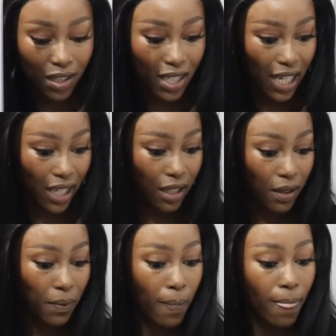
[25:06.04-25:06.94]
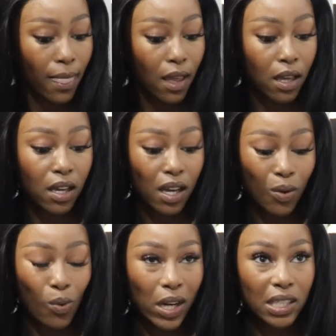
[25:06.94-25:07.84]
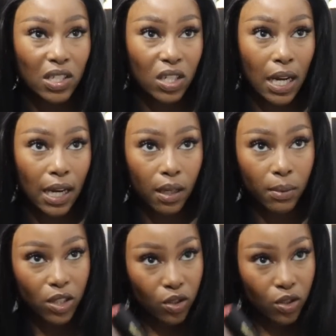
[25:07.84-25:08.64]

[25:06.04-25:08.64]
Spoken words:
it's like a whitish color, but